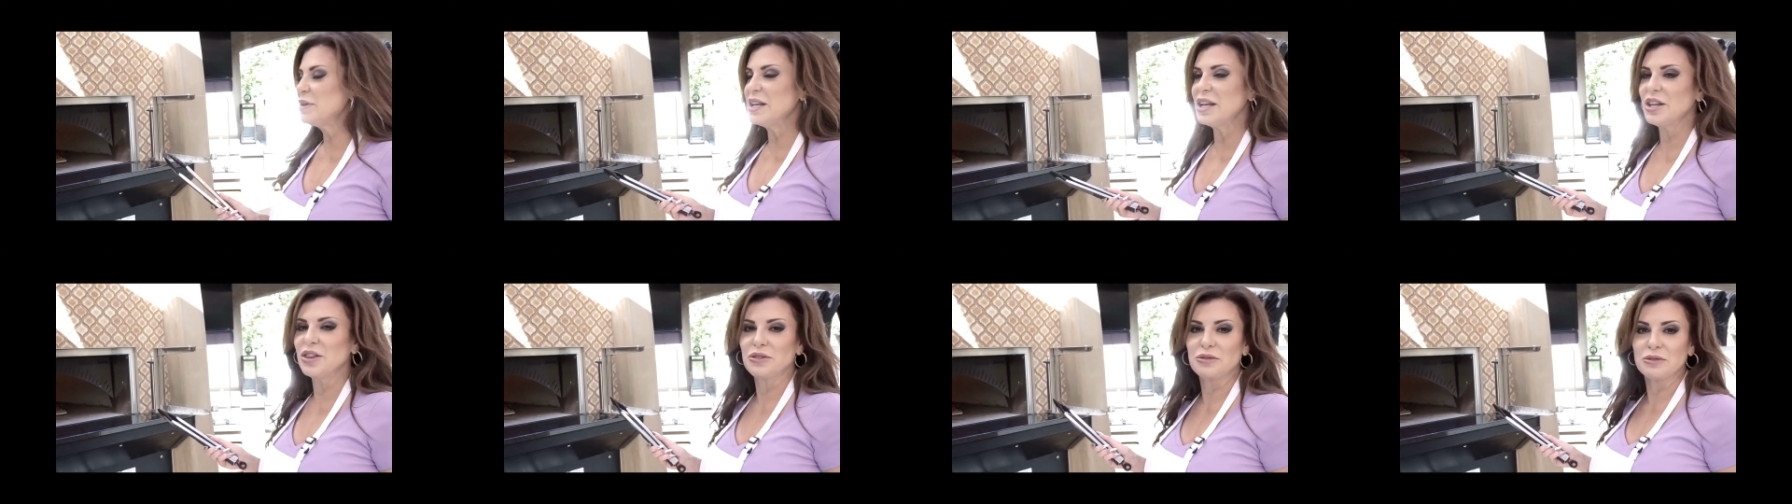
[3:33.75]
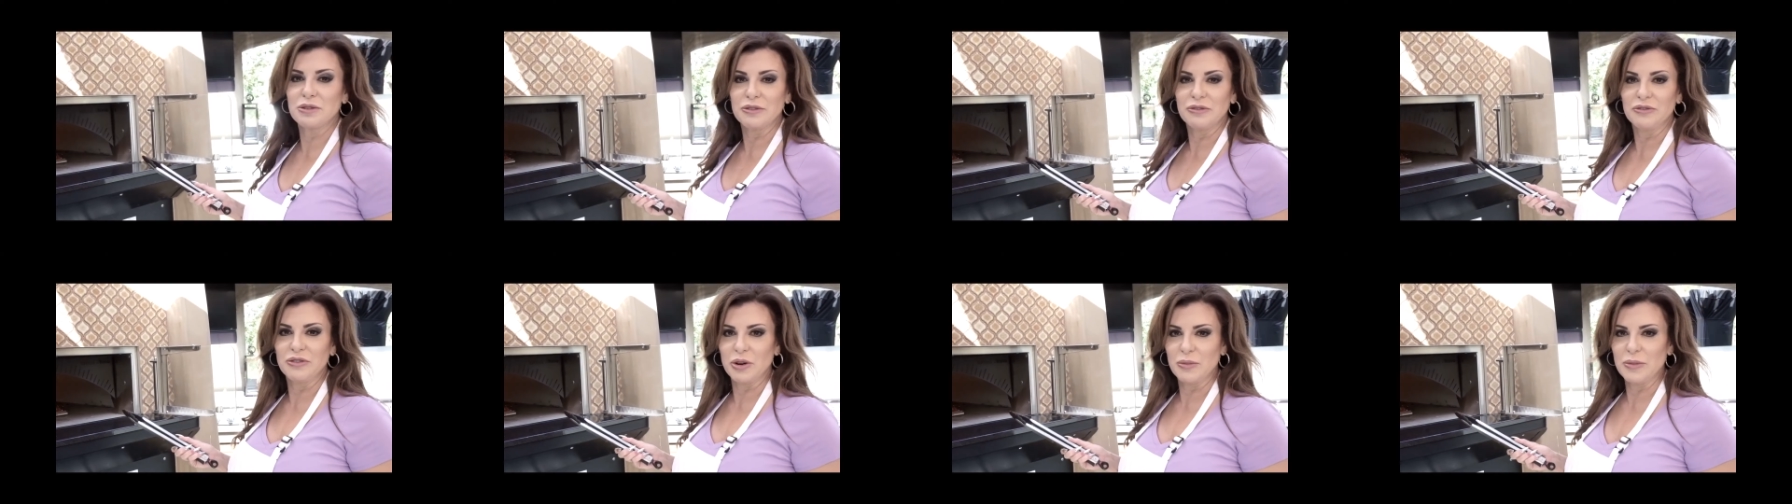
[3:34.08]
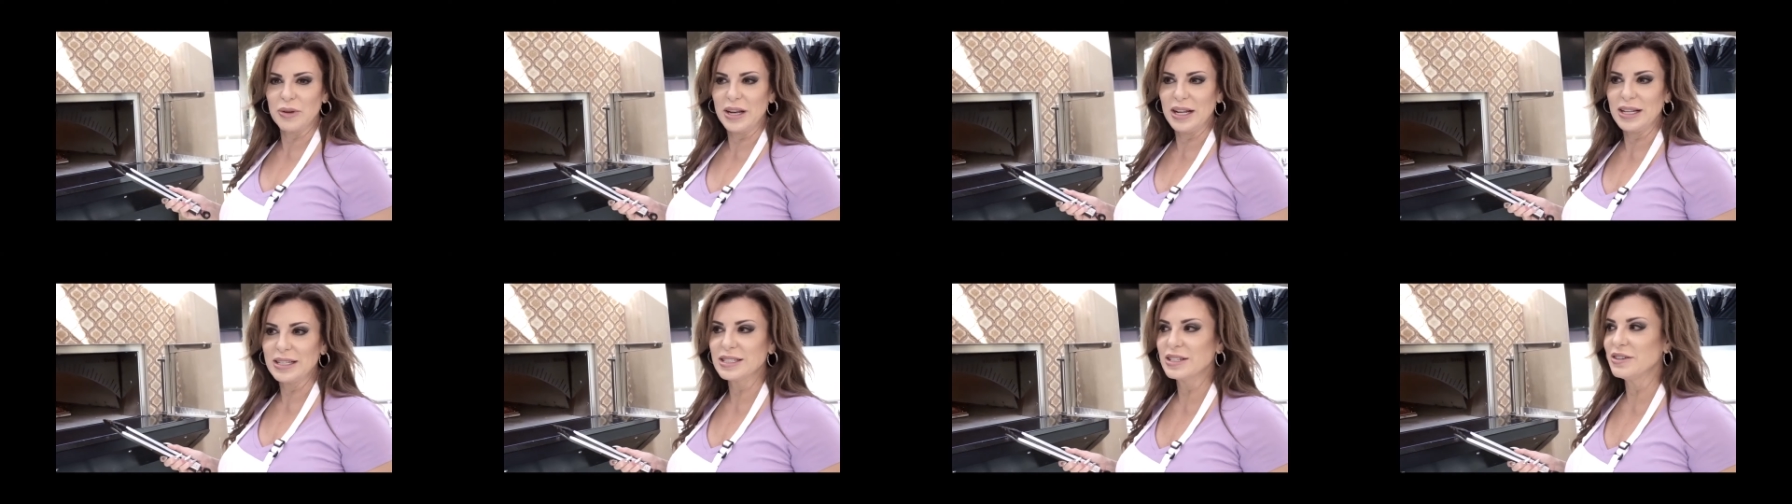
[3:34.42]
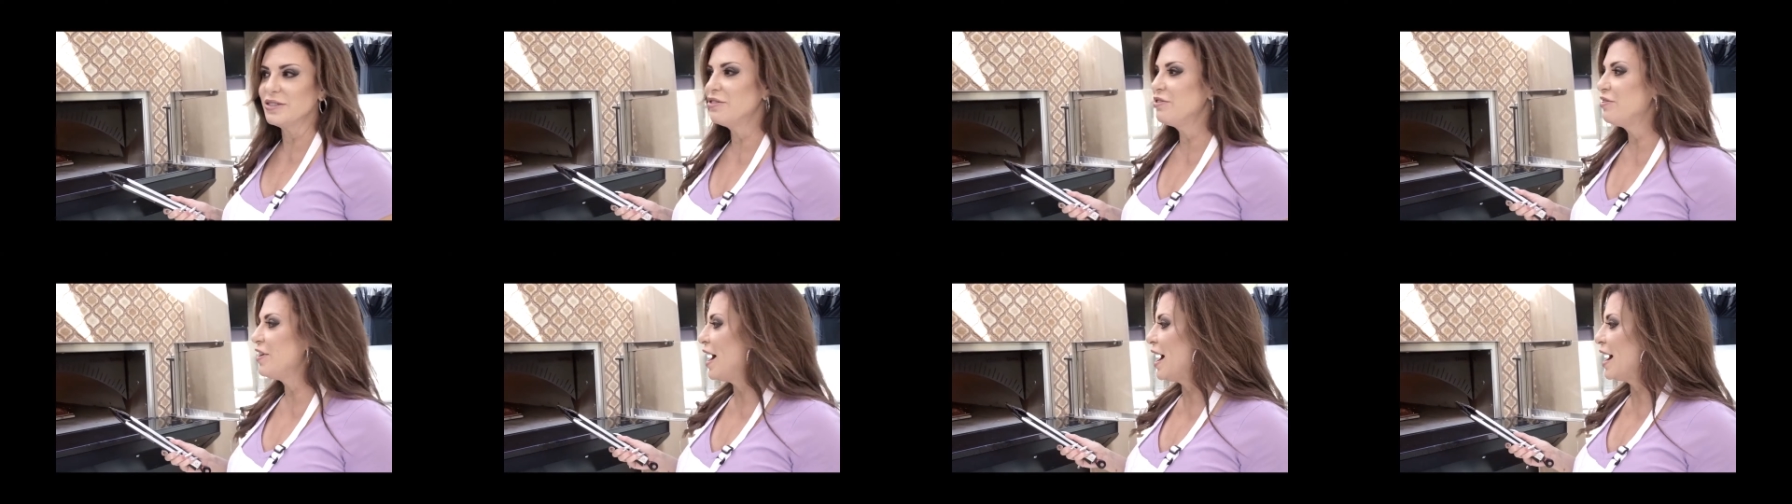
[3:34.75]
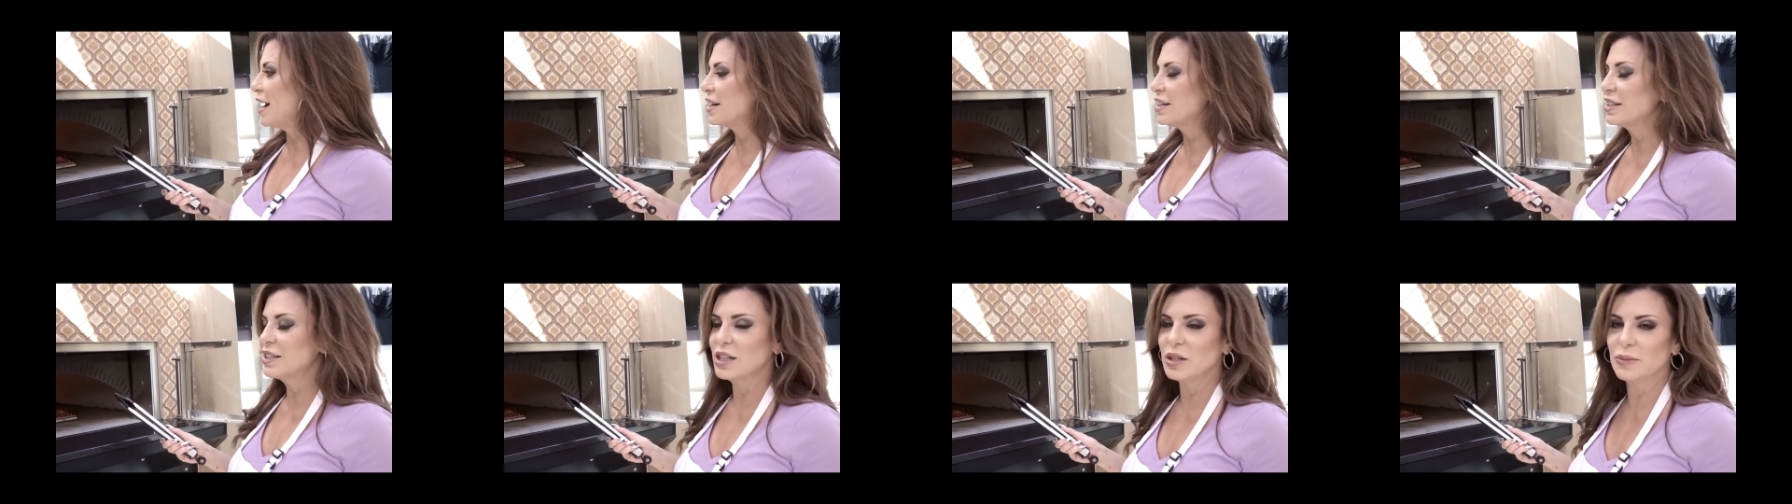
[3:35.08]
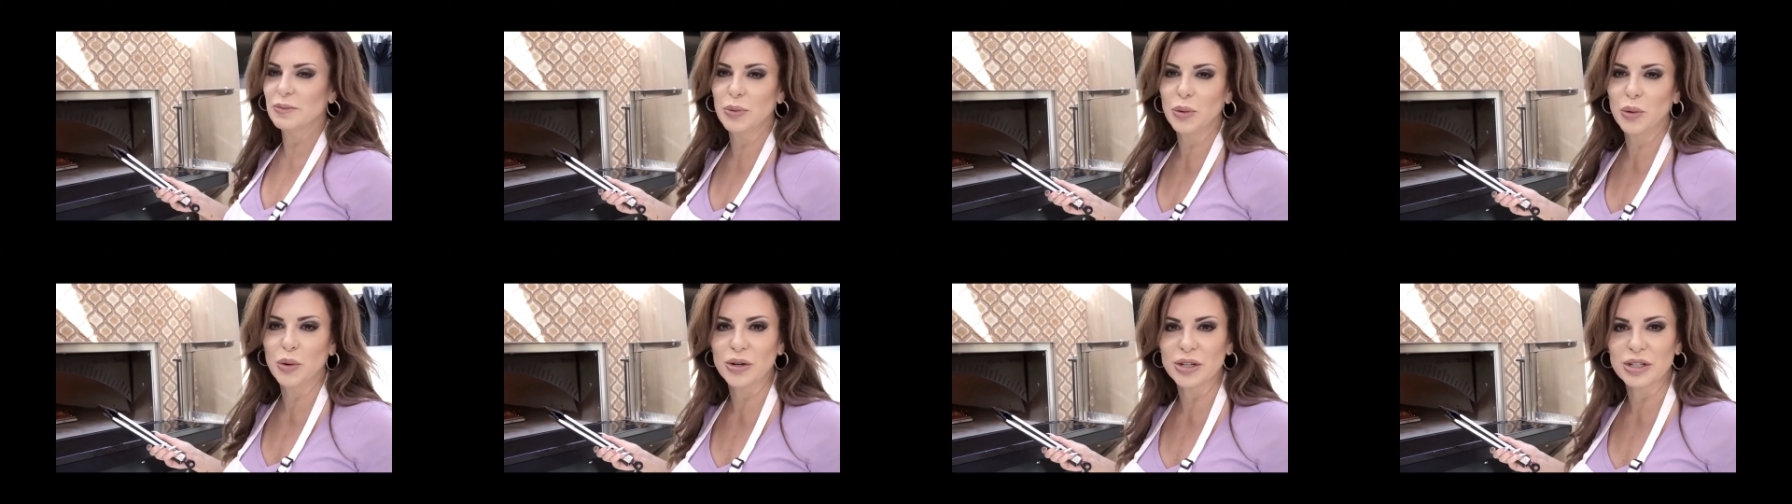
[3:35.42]
it in three or four minutes. In fact, the
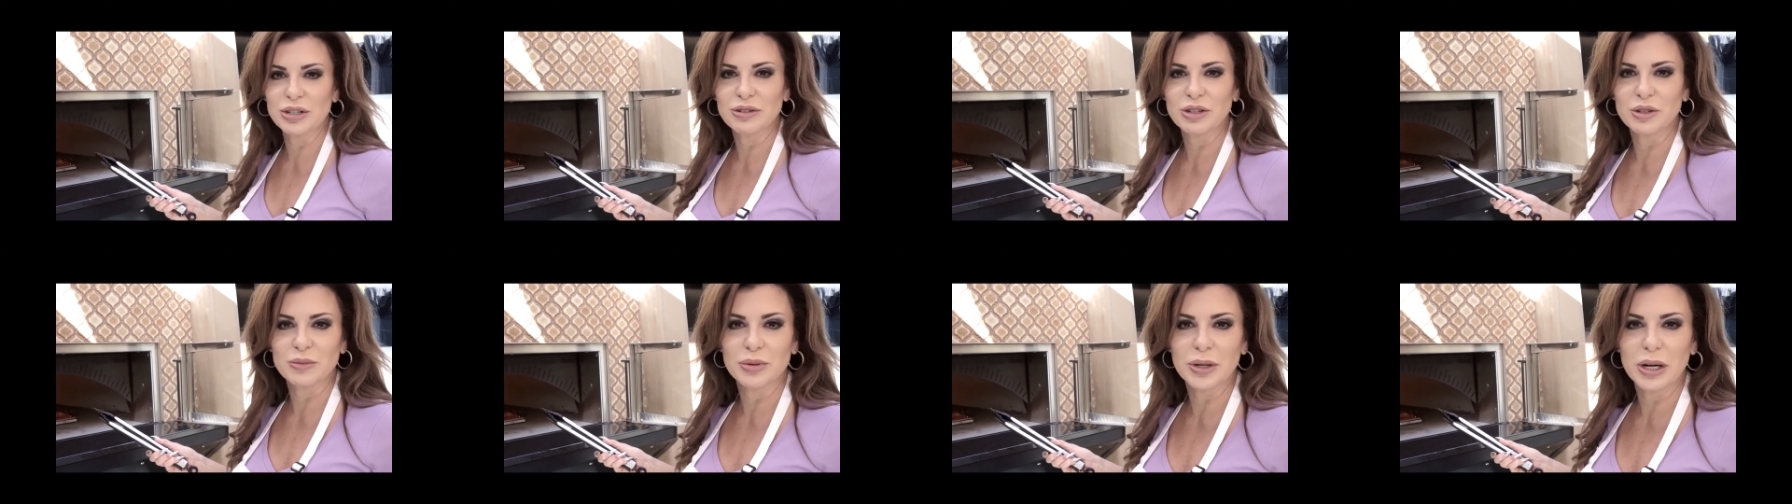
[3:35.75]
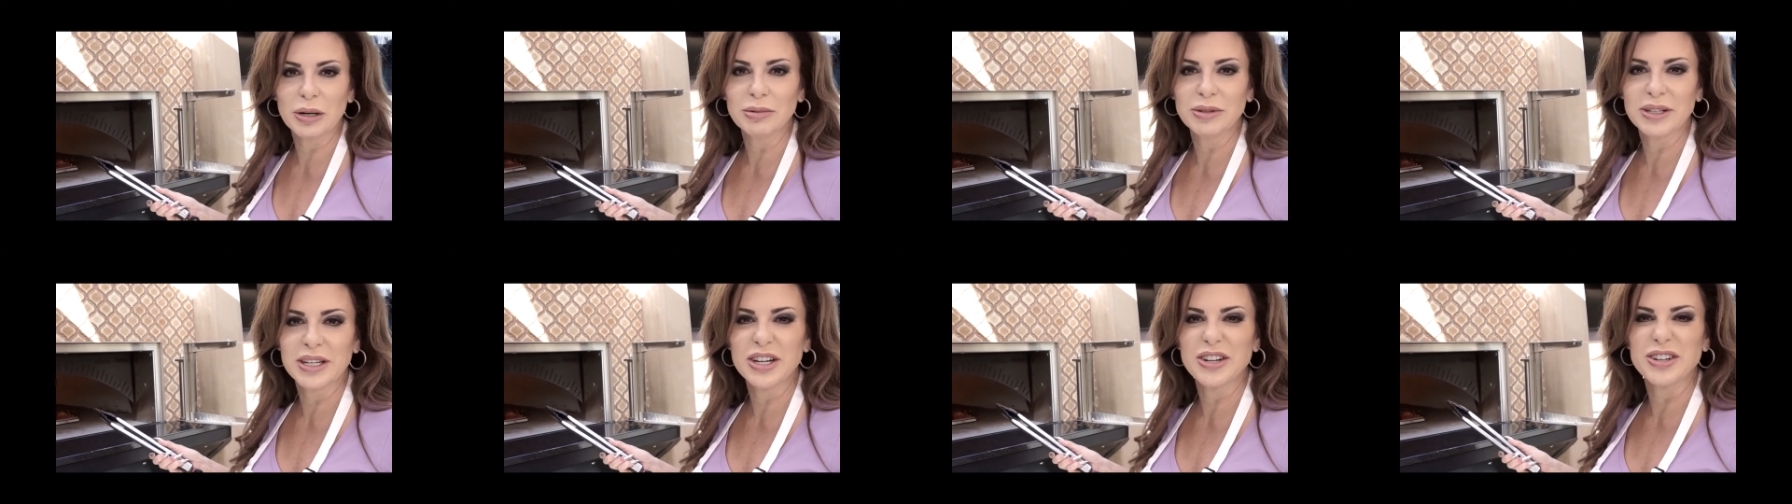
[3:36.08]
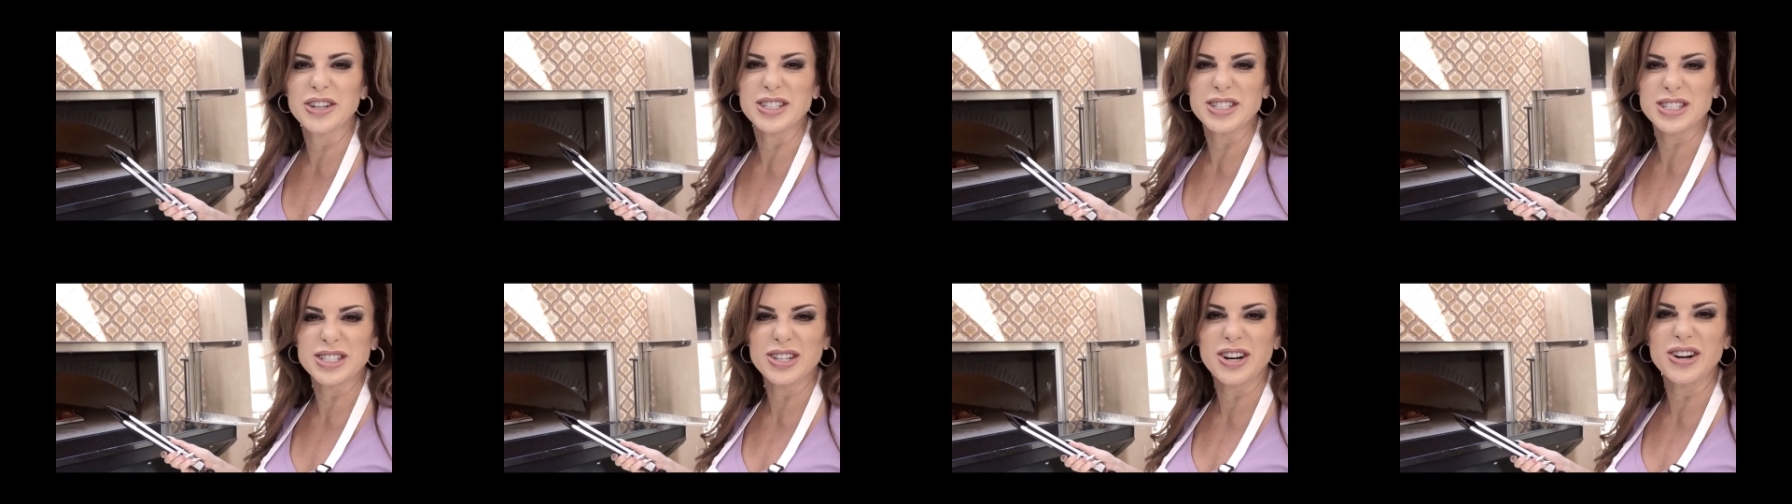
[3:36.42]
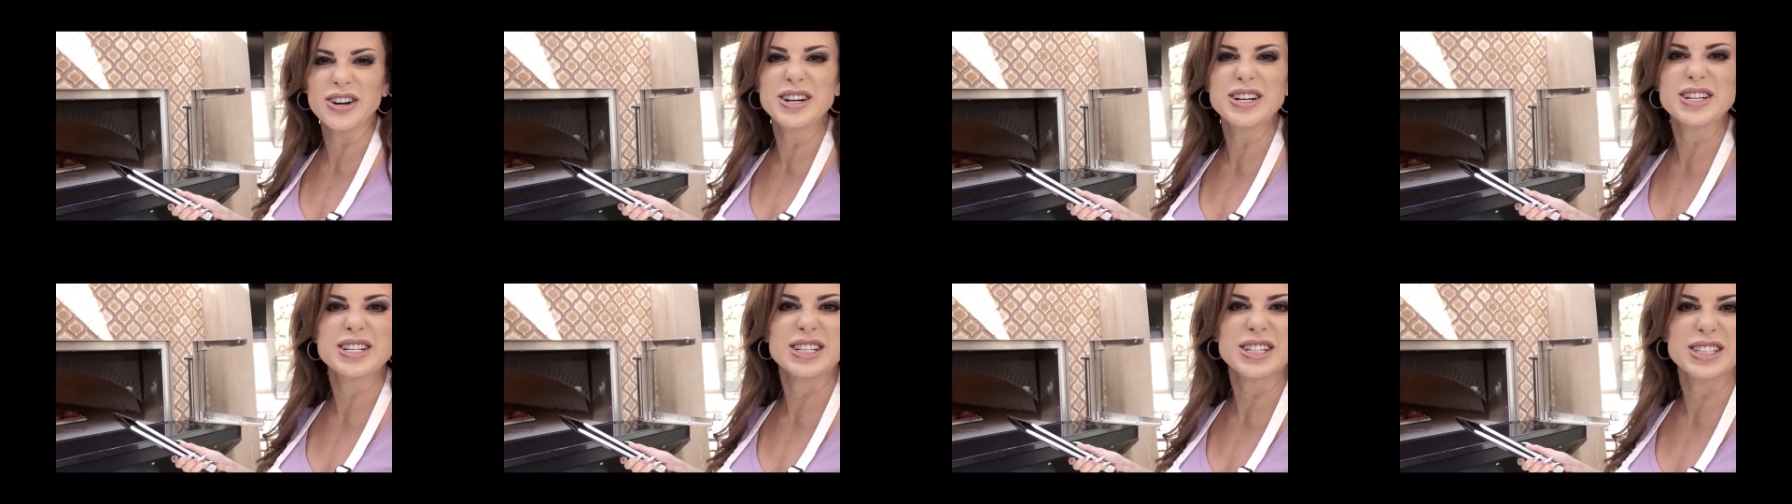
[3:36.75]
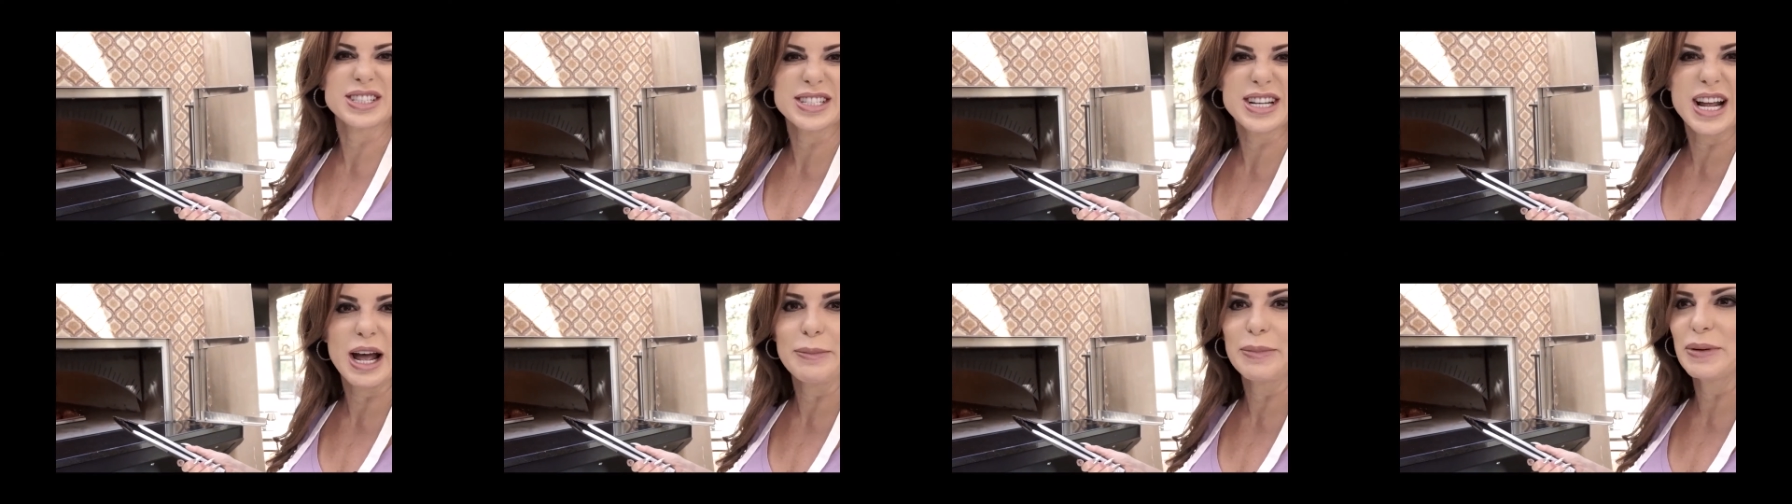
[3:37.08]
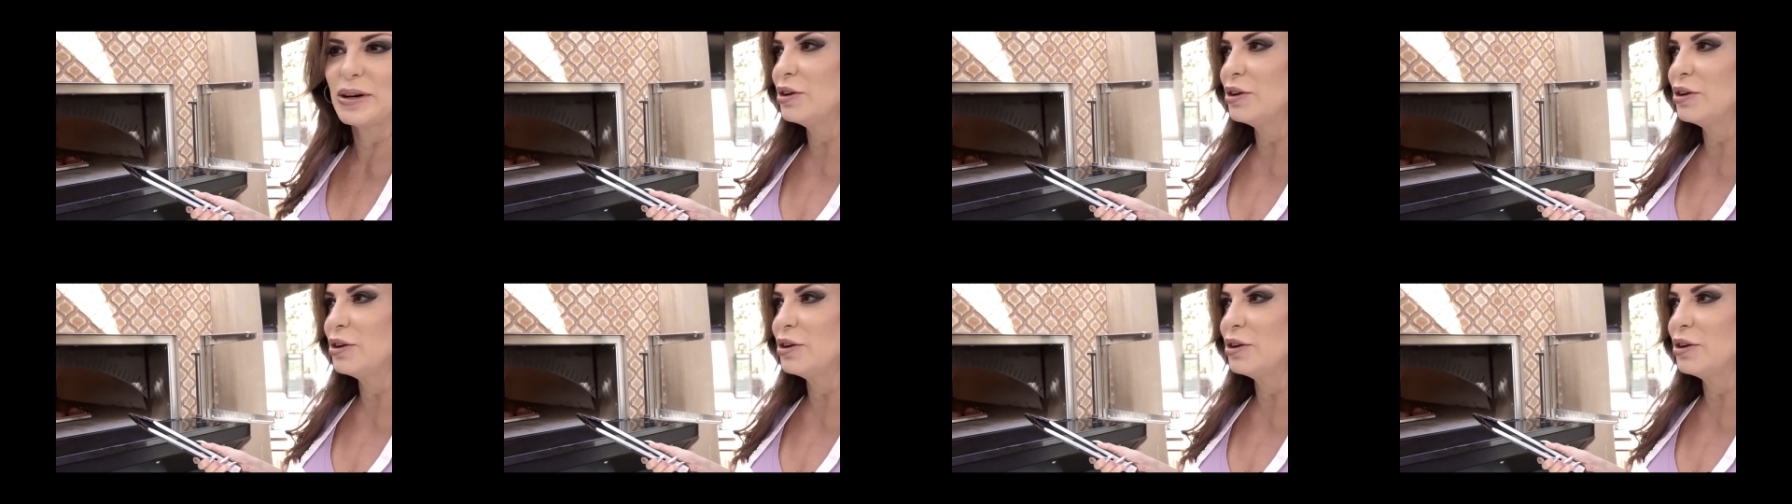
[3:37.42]
boar, you could probably hear it, it's starting to snap and